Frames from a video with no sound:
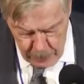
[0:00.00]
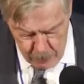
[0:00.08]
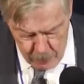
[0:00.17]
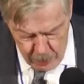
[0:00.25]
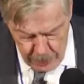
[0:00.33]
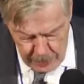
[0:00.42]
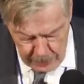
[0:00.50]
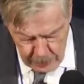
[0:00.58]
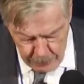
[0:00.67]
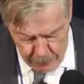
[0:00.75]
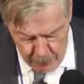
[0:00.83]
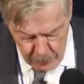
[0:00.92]
the war, not the
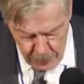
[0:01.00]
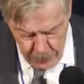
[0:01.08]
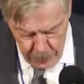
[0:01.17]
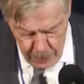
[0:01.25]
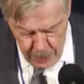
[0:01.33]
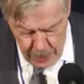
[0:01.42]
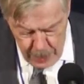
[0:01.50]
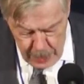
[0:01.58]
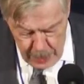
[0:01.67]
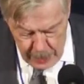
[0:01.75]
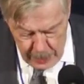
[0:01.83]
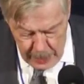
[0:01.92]
Polish.
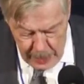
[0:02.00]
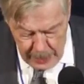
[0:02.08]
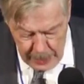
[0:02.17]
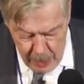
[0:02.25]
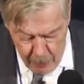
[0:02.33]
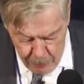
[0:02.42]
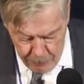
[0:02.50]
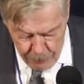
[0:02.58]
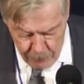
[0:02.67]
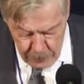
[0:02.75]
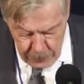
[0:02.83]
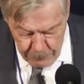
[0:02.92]
In the Air Force, the